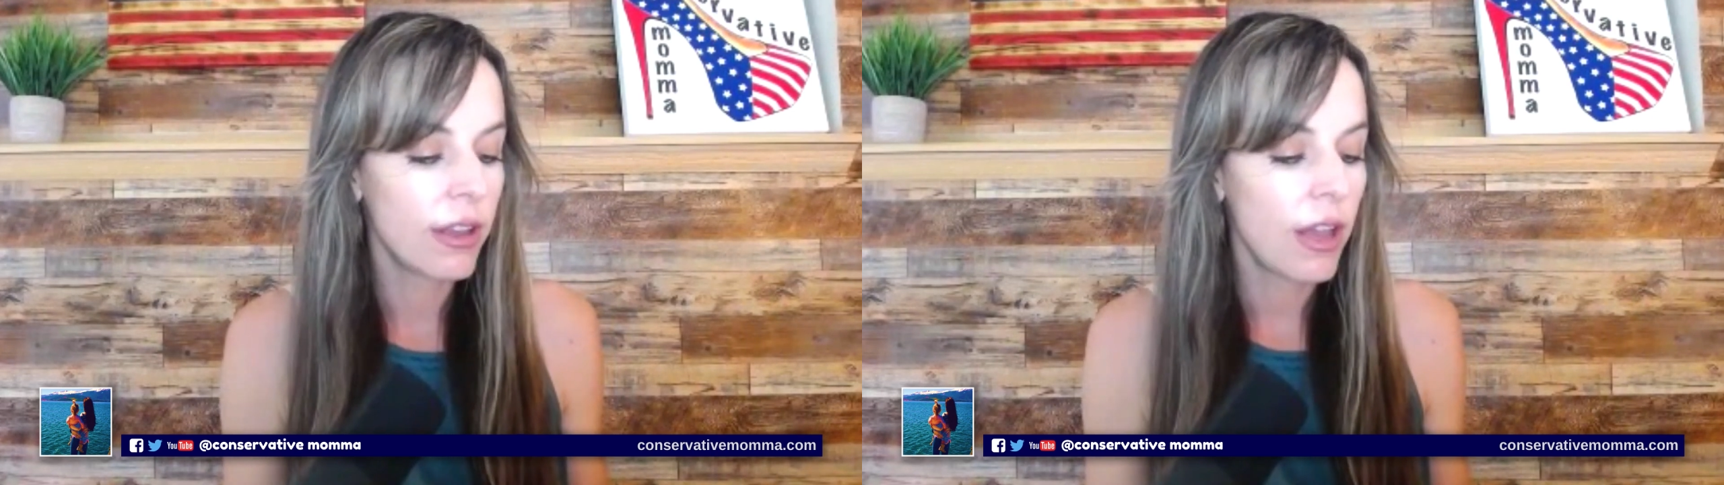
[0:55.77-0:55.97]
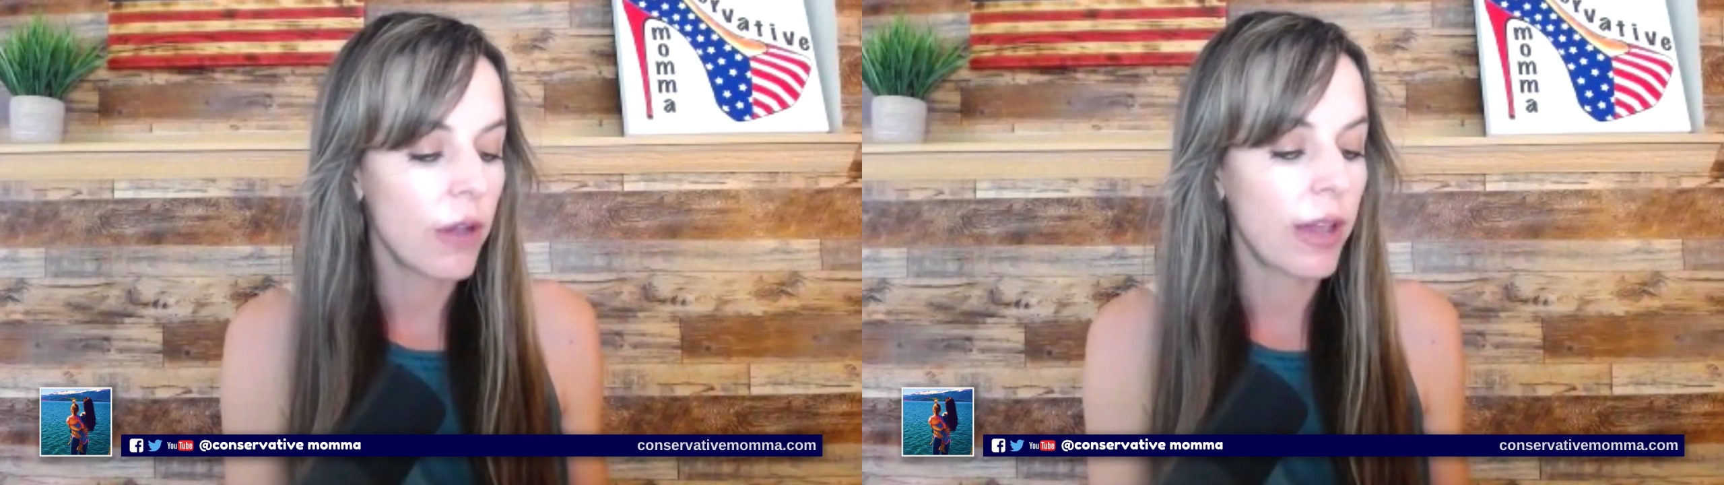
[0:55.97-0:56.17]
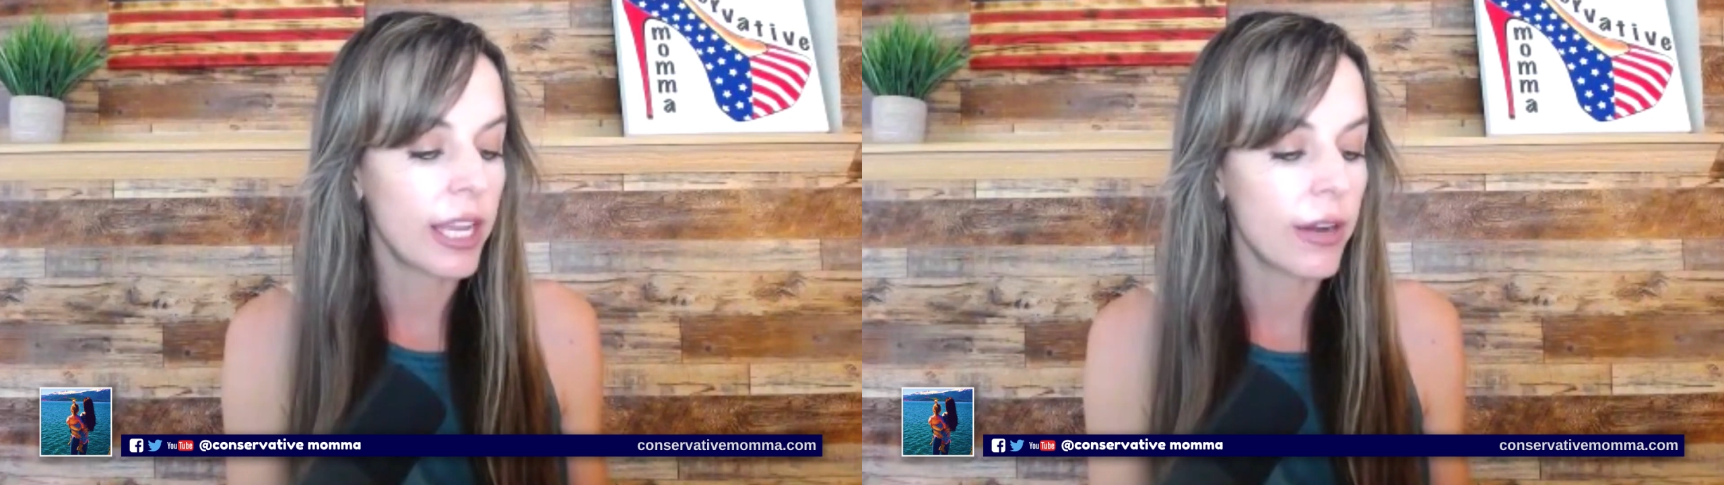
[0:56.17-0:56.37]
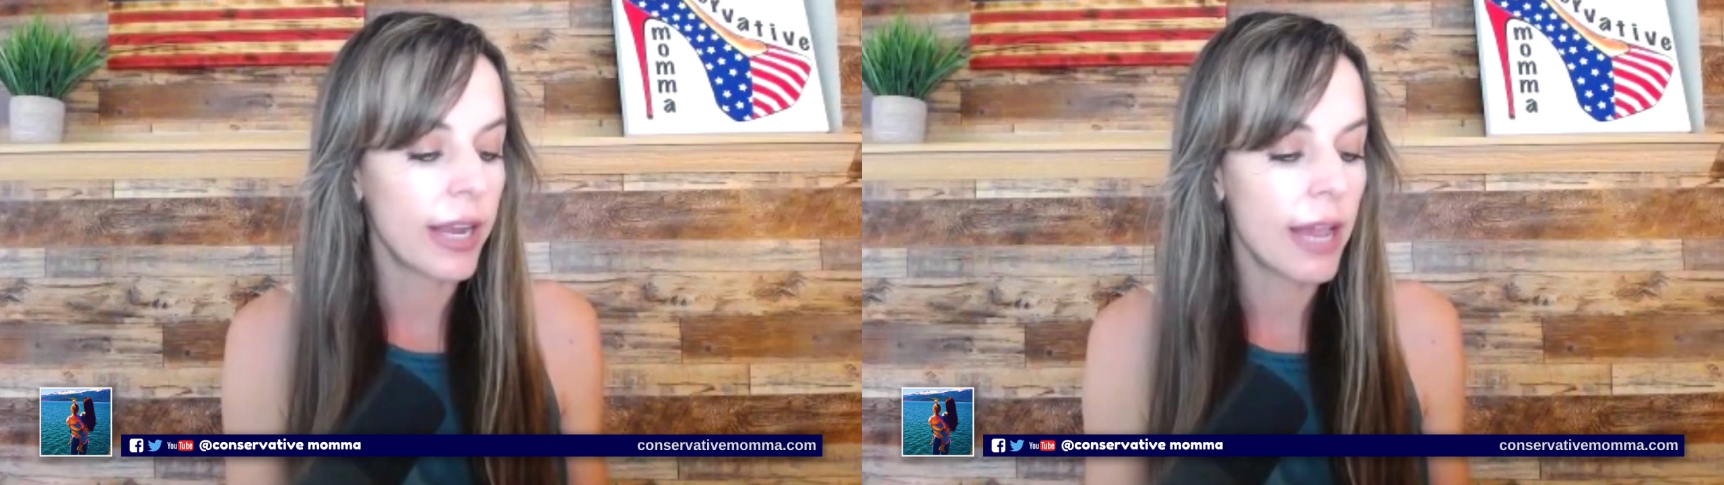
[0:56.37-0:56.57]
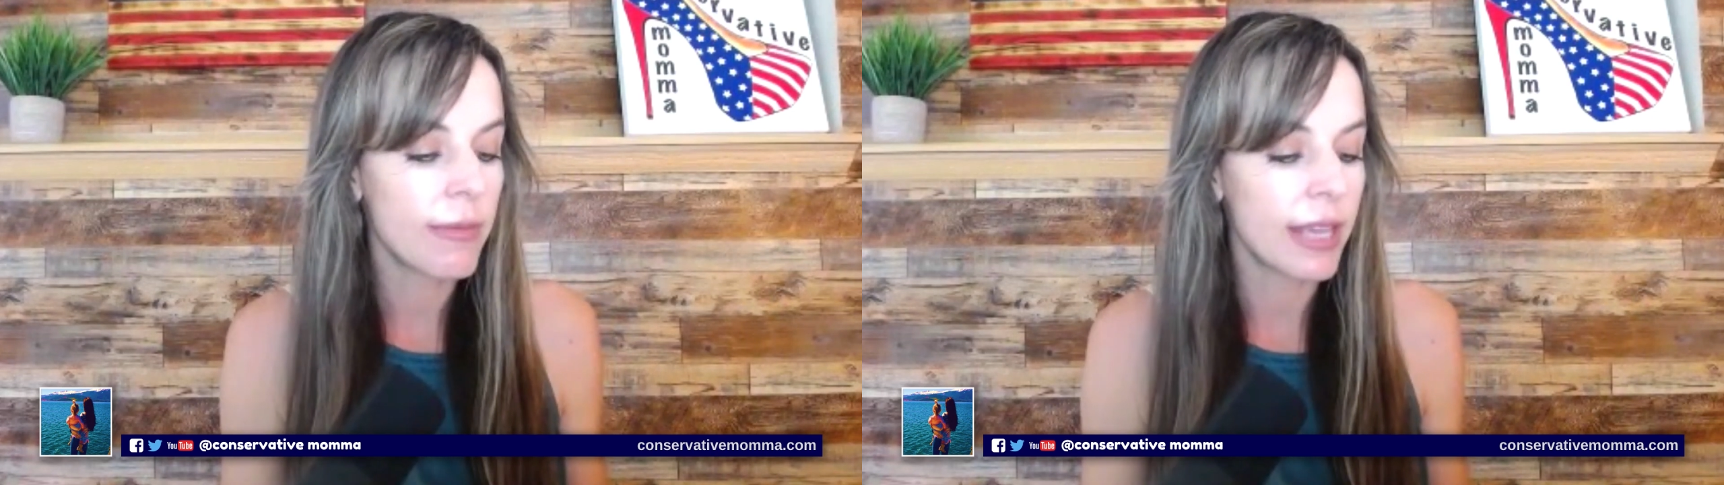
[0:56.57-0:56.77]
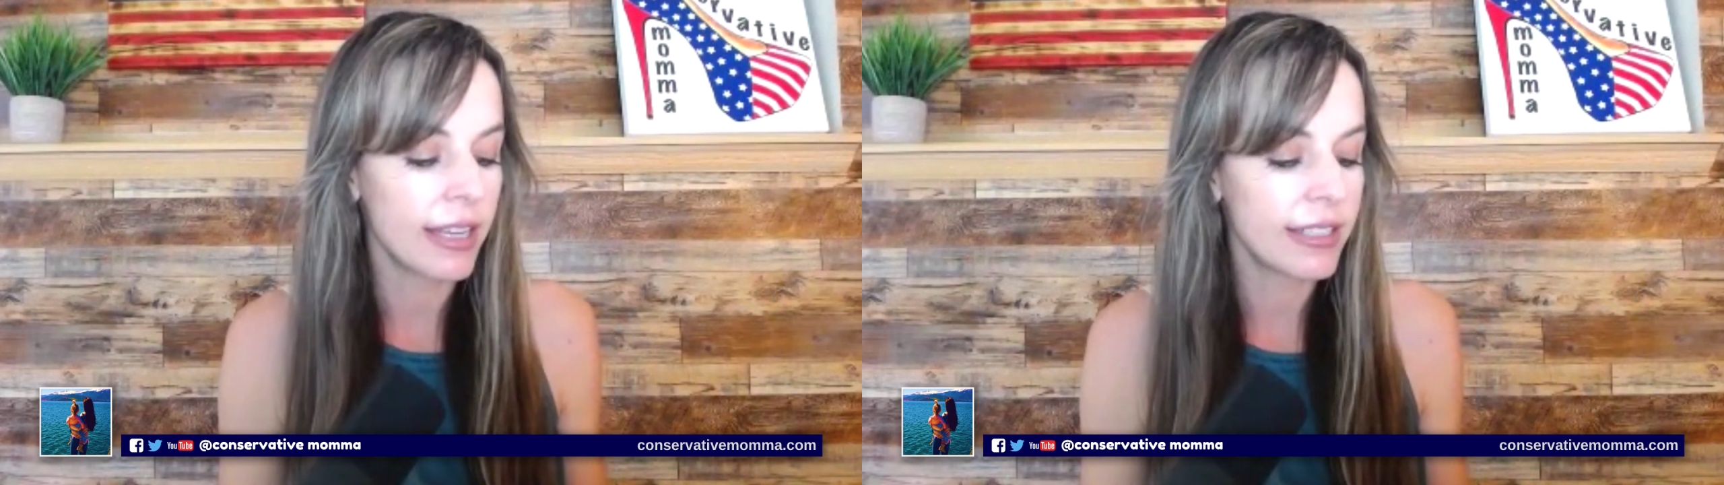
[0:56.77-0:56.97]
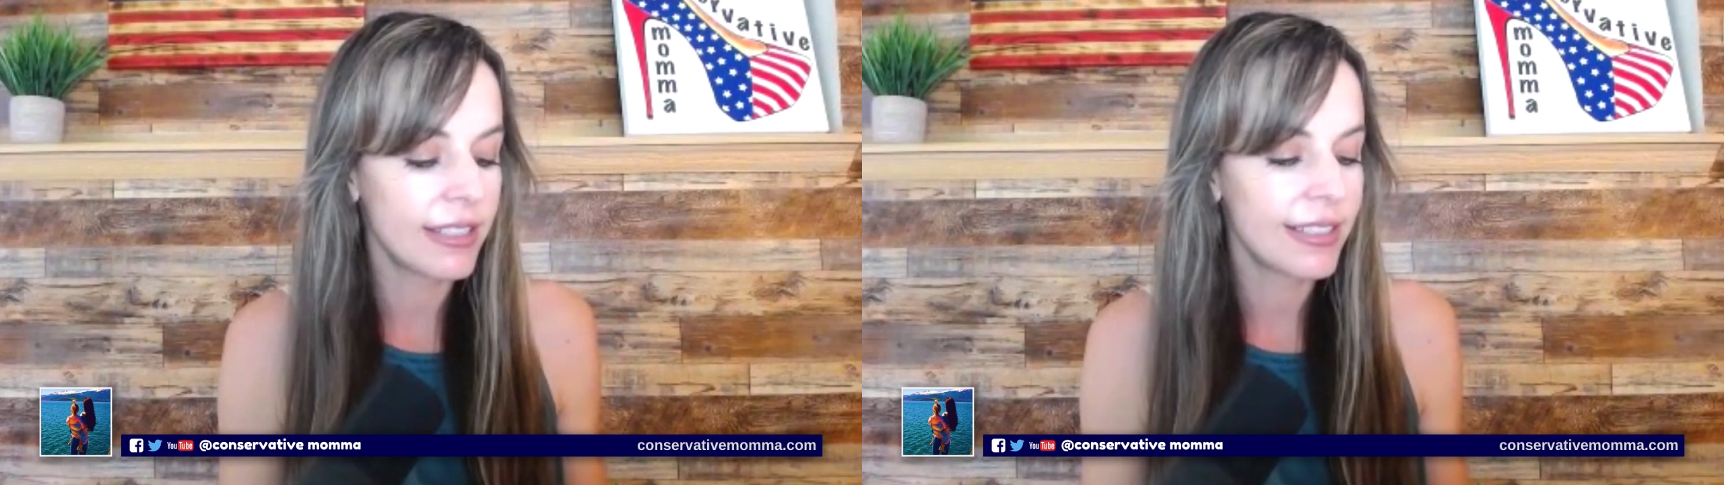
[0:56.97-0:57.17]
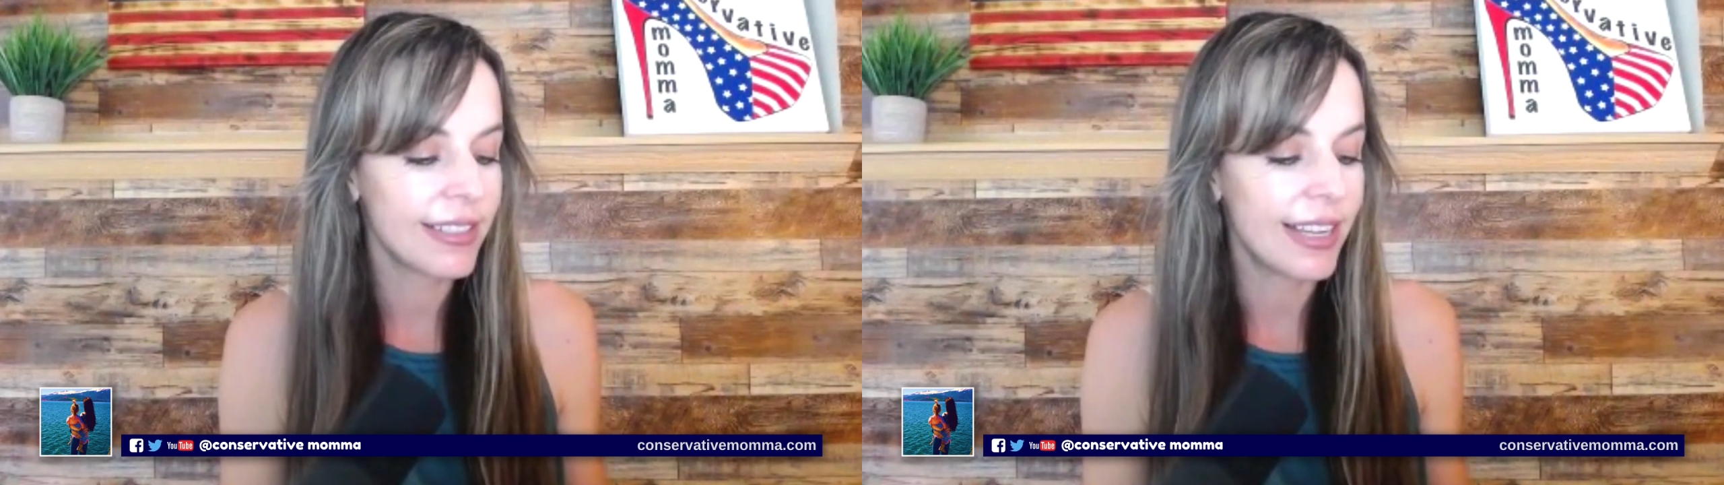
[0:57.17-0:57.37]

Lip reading: Okay, here I am. Yes,